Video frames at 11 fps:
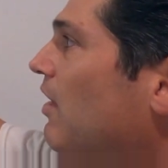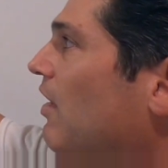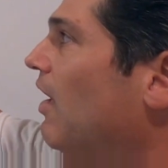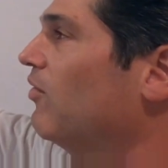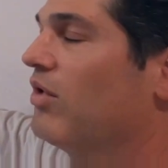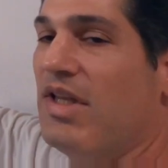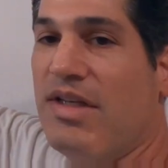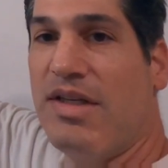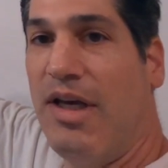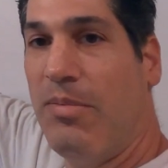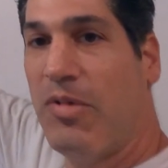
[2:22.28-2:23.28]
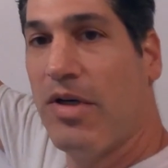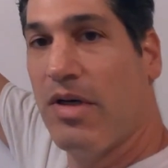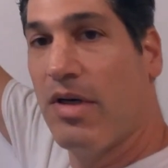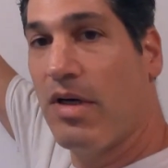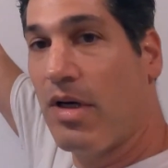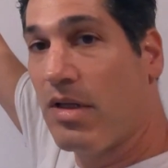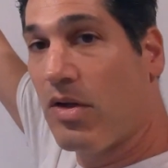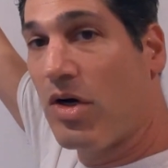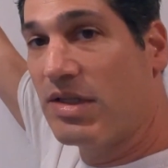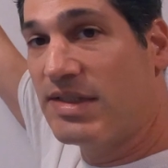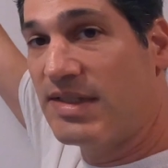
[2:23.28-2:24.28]
I run the tape
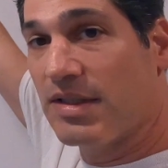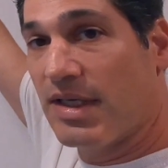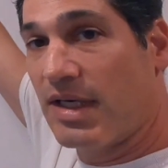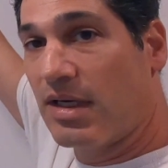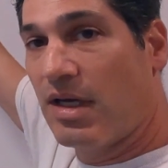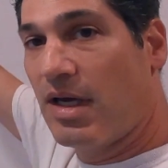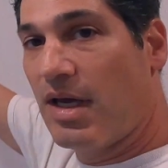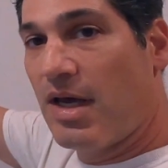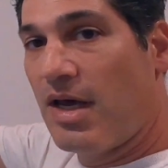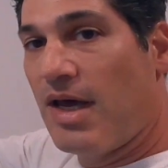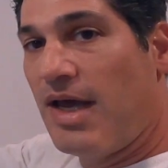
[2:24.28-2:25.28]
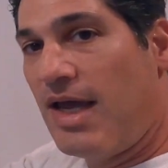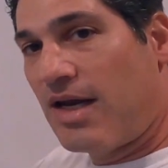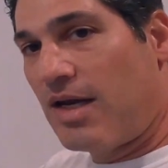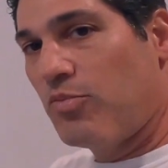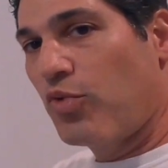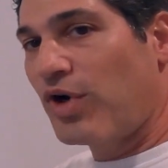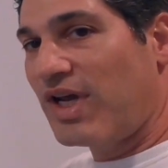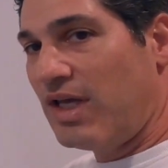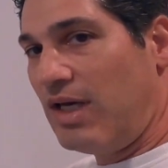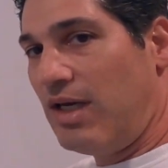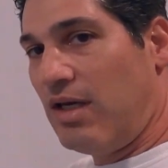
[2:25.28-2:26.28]
along the ceiling and I bring
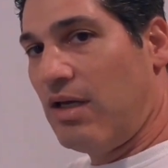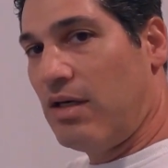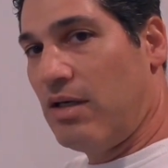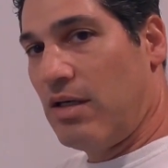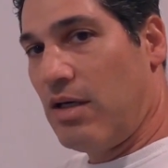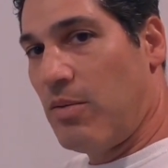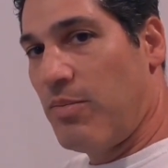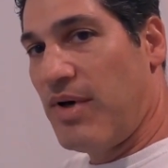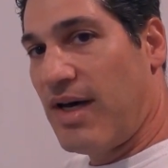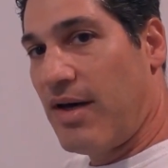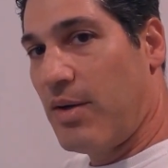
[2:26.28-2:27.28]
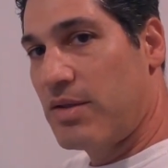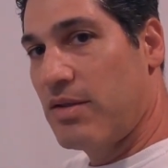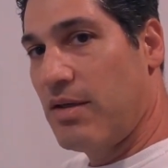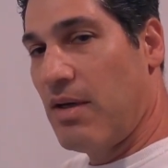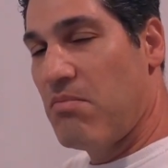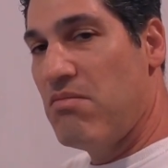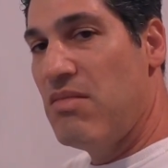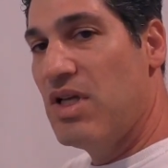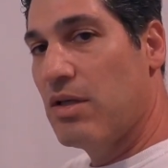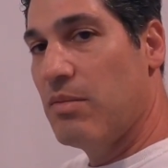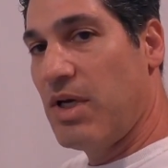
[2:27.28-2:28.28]
it in about a
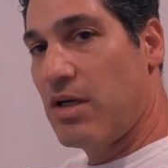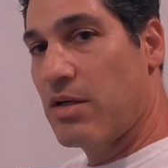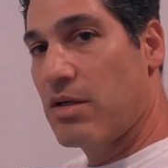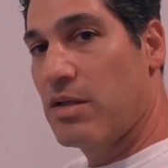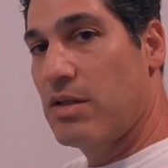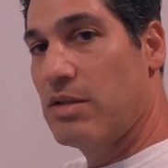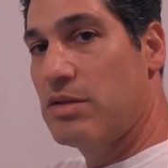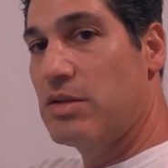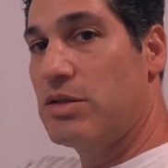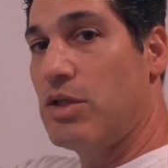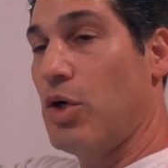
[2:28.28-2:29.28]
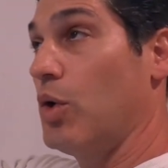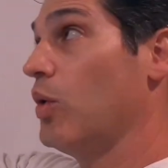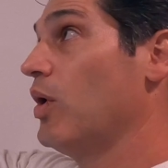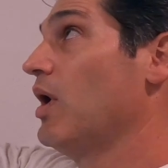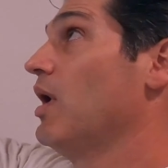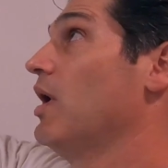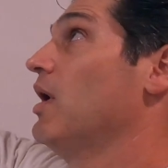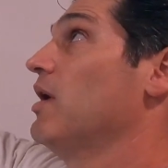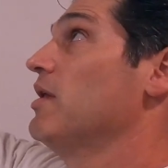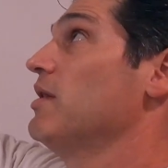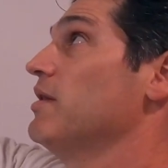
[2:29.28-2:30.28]
millimeter. So
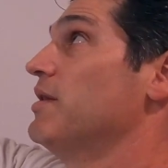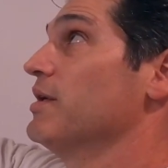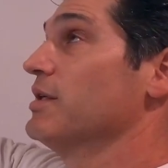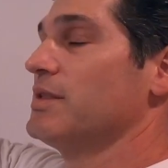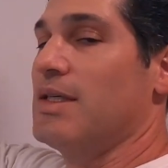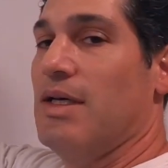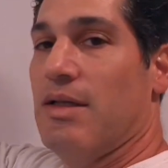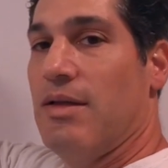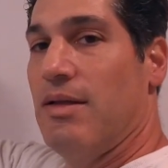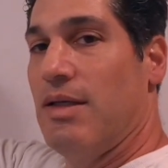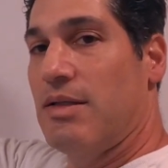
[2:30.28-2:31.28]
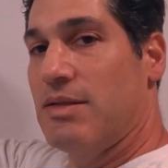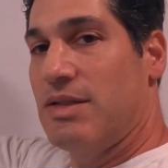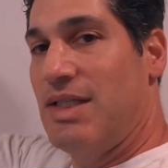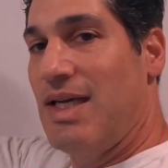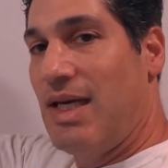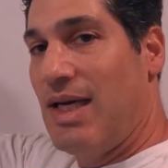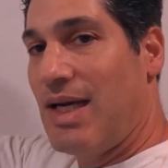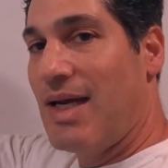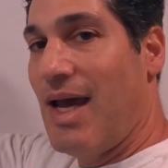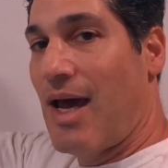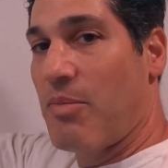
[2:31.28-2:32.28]
there's a little teeny
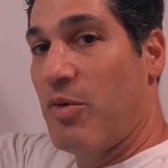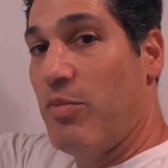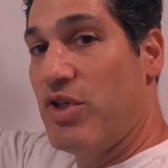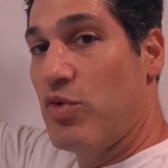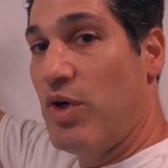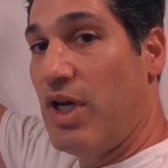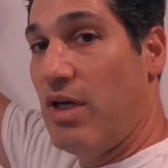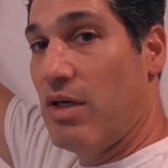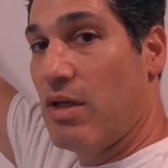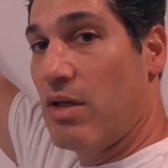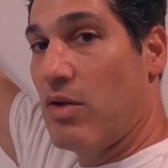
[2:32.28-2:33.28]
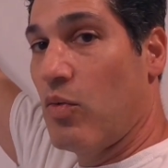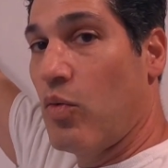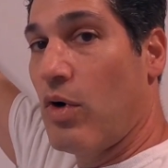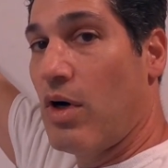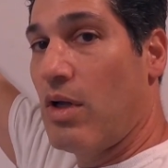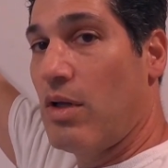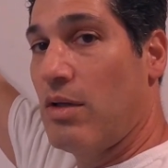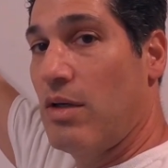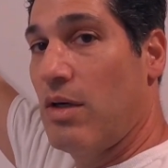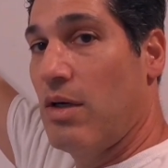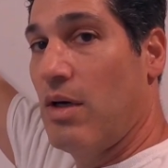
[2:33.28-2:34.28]
gap between the wall